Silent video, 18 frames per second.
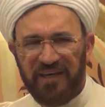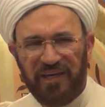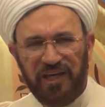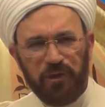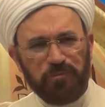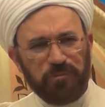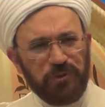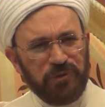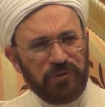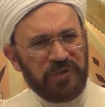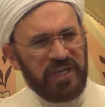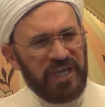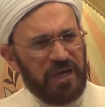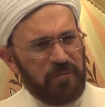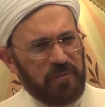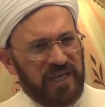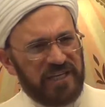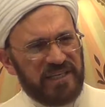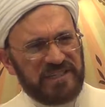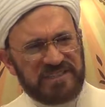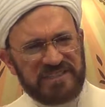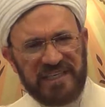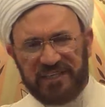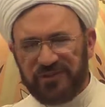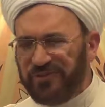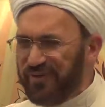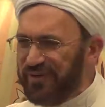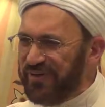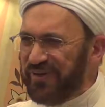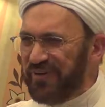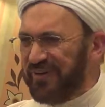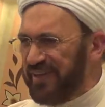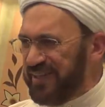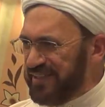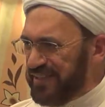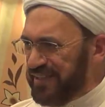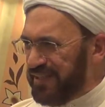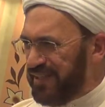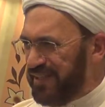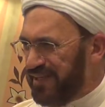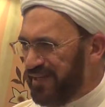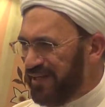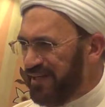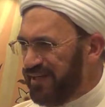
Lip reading: A poor Yemenis that already